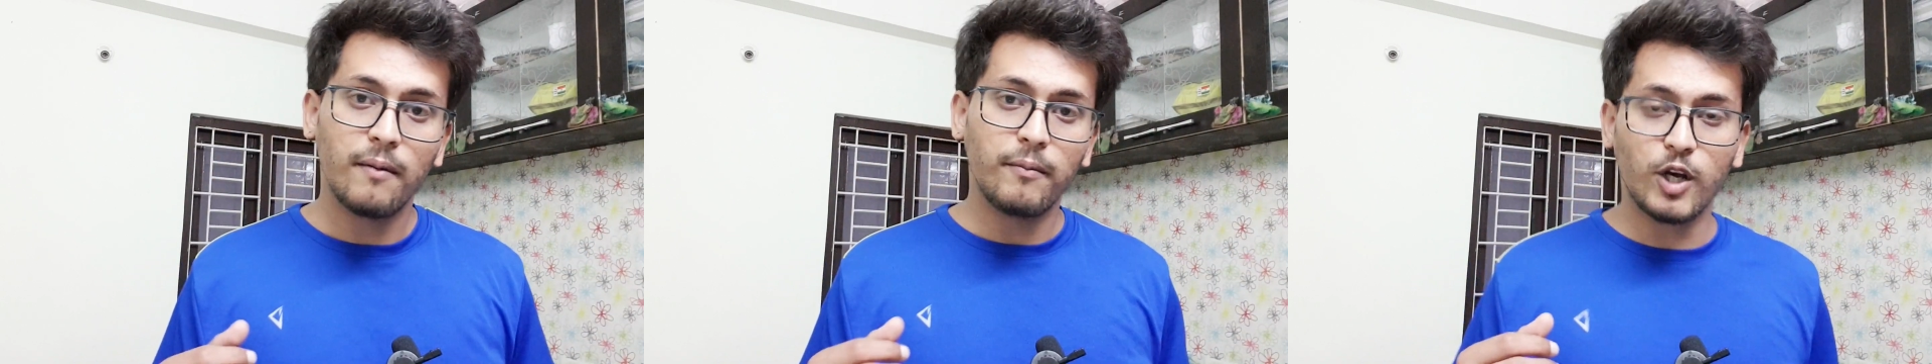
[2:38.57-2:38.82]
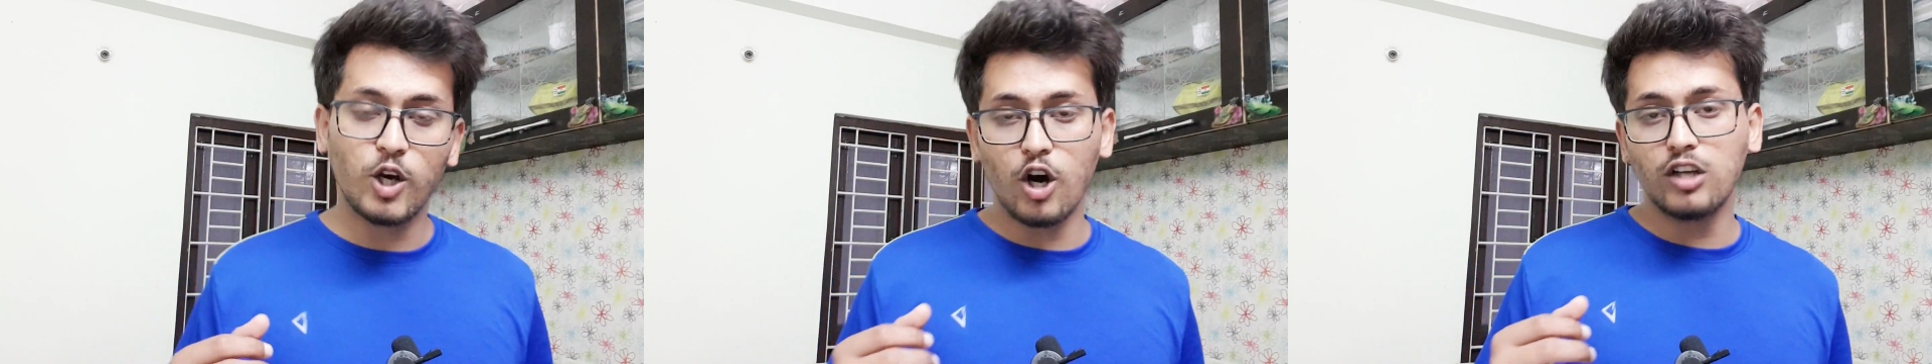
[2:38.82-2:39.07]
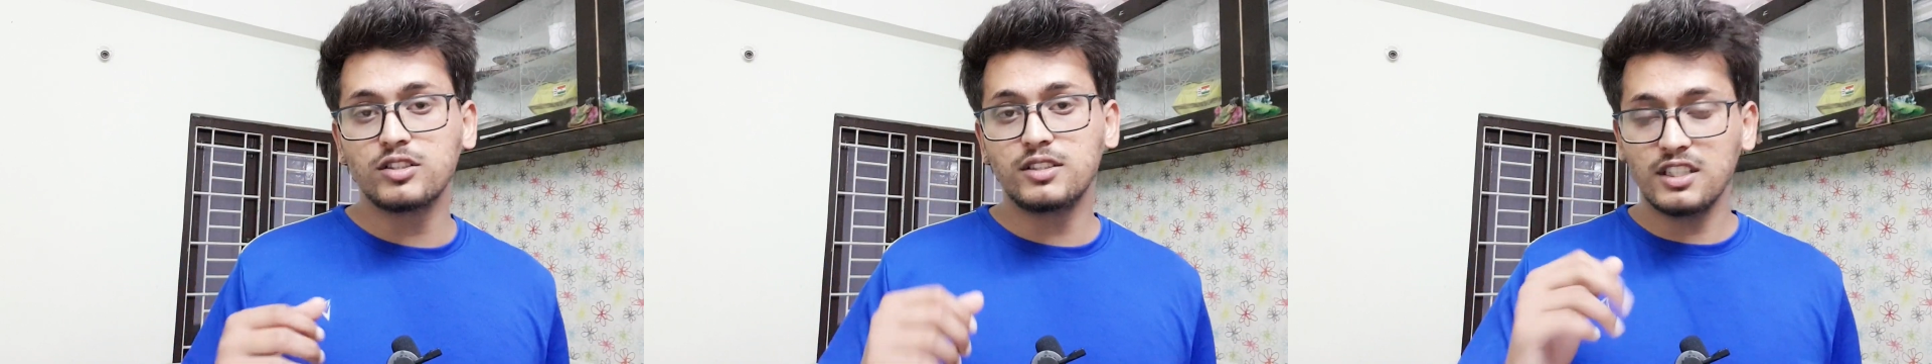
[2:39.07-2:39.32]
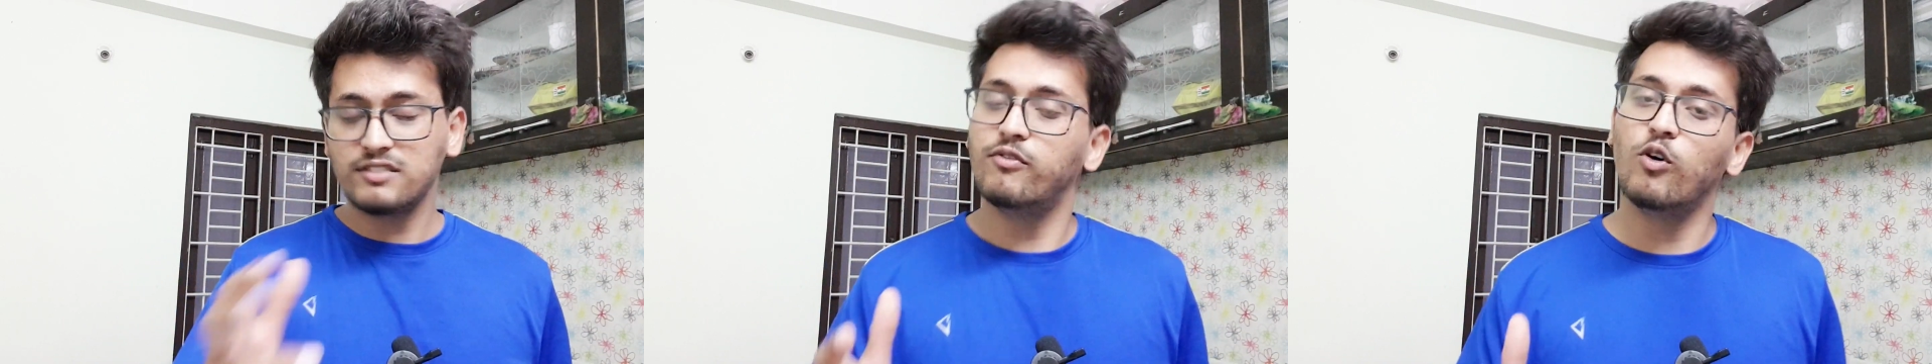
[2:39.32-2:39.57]
because
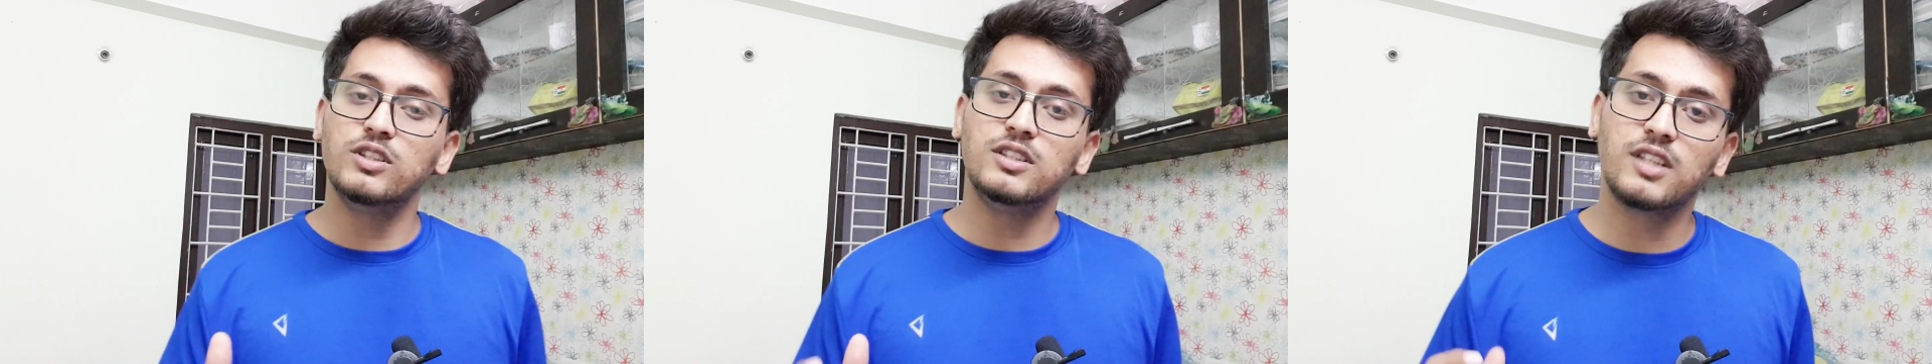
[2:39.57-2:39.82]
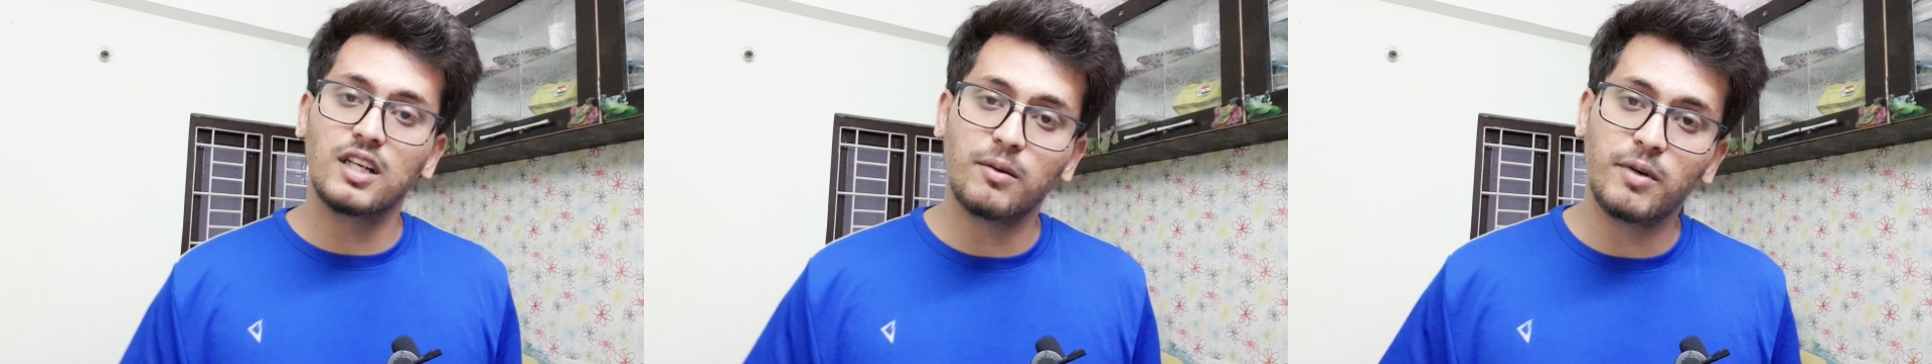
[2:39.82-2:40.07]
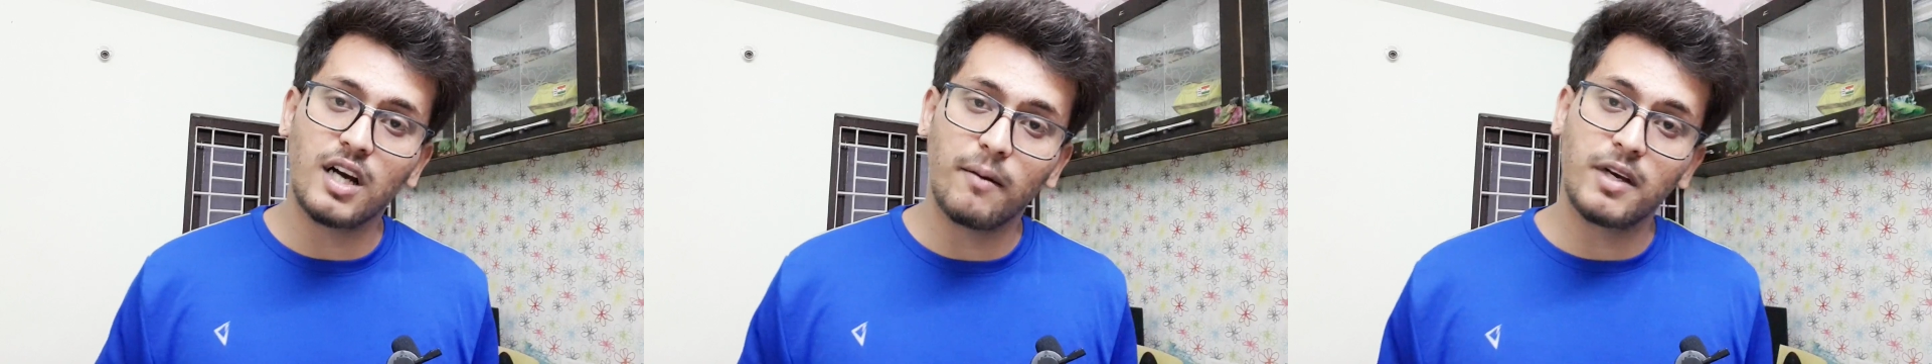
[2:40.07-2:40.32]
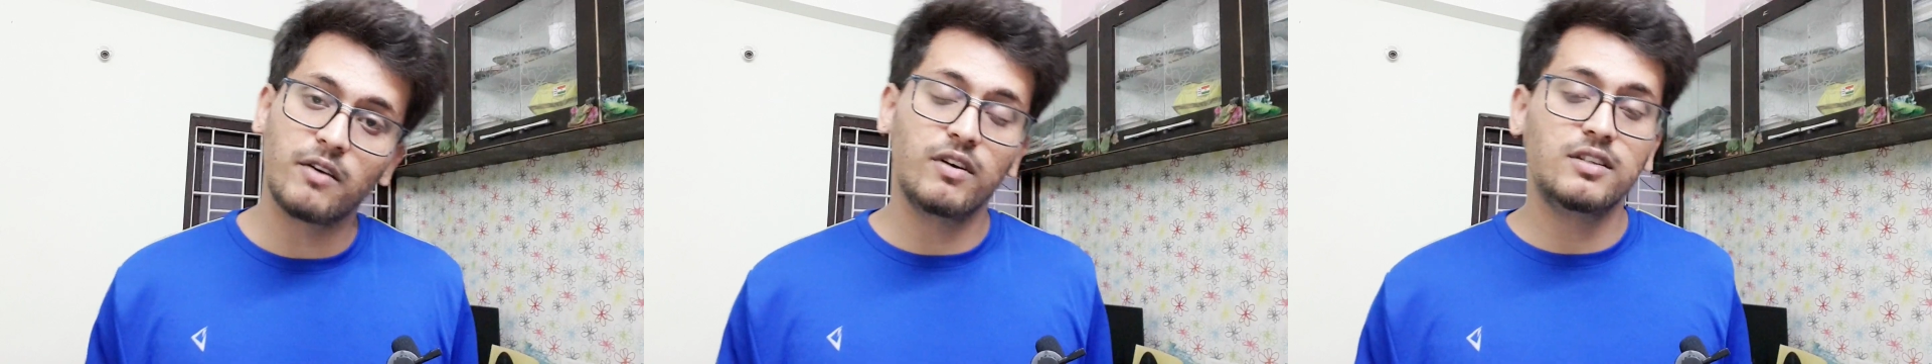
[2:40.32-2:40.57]
this phone is going to be
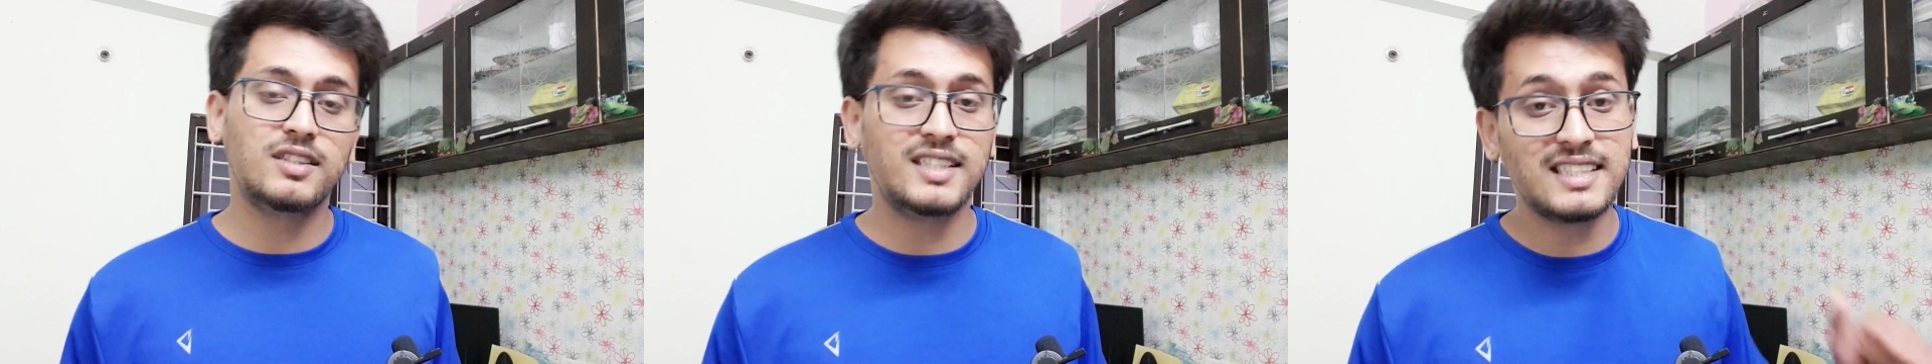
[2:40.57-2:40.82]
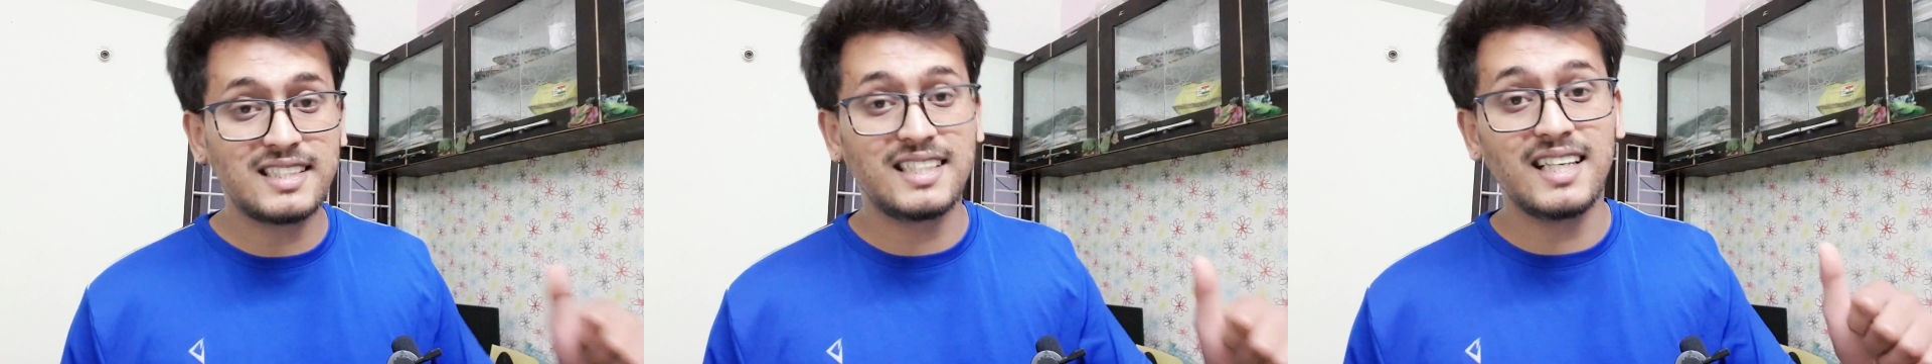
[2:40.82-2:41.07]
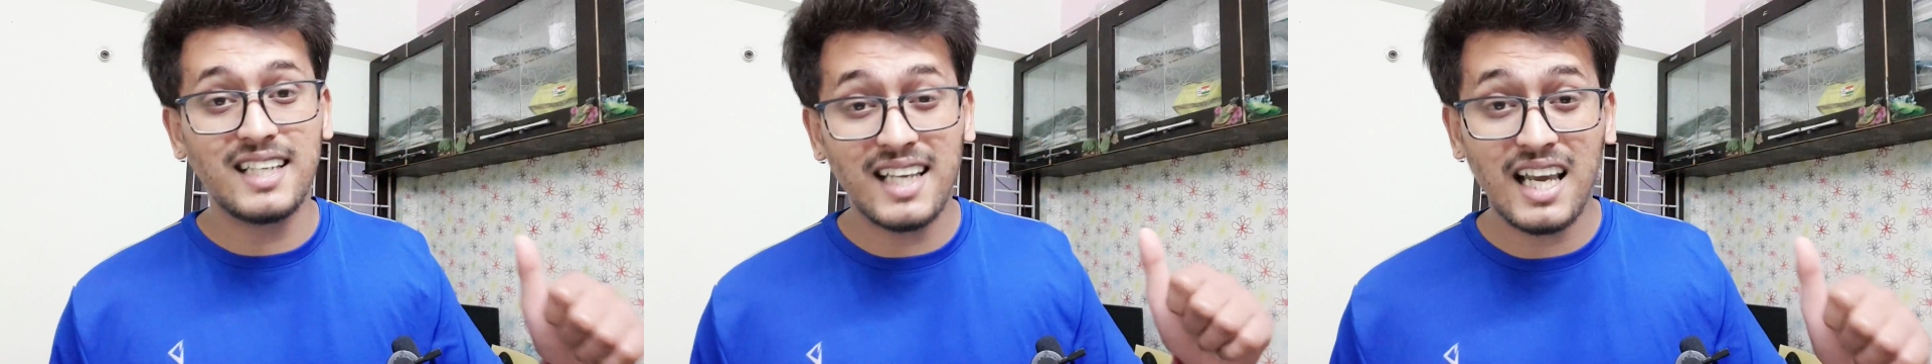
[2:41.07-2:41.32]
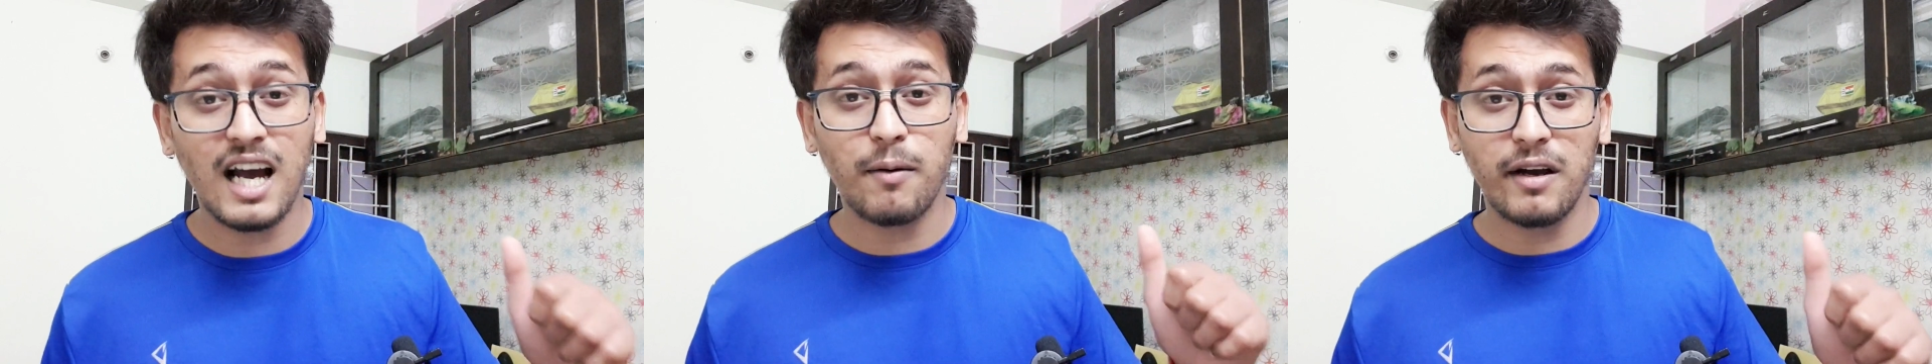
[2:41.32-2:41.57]
coming with
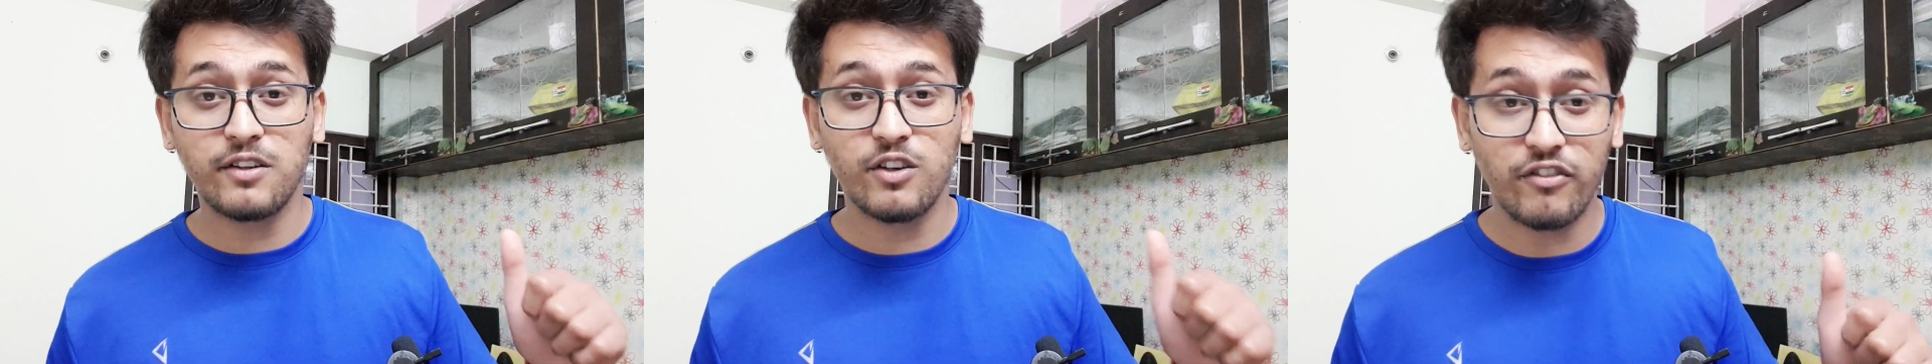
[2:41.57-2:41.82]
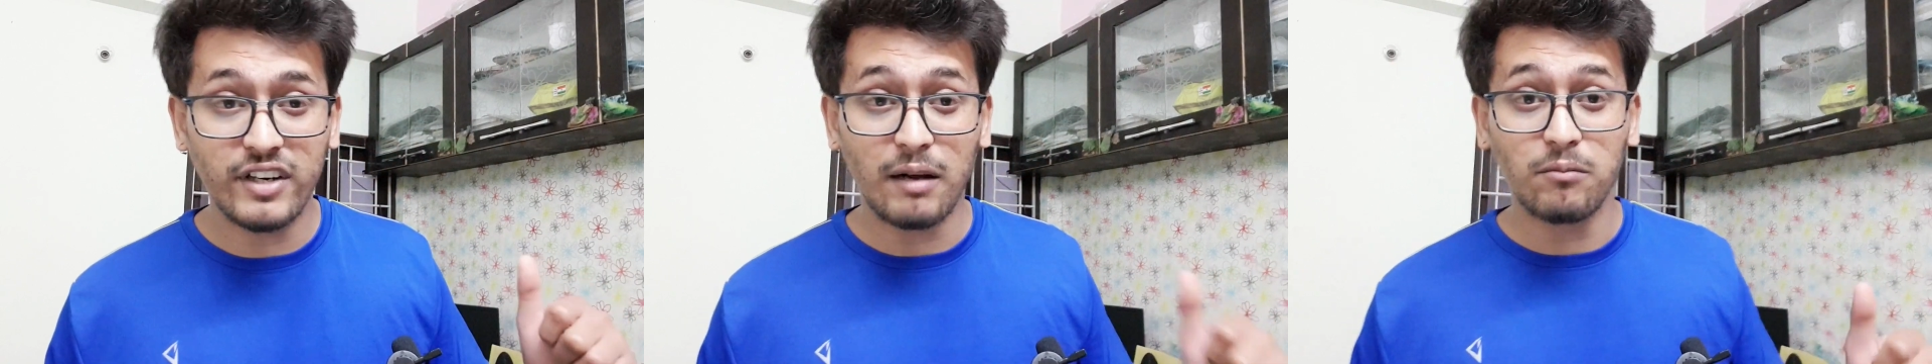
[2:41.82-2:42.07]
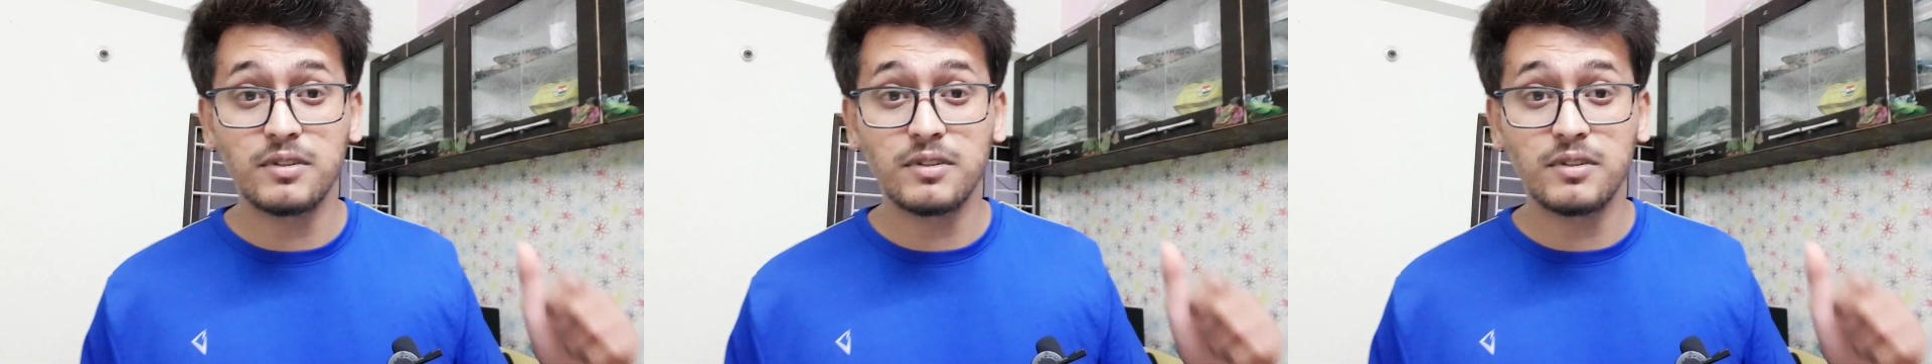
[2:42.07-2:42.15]
16GB of RAM.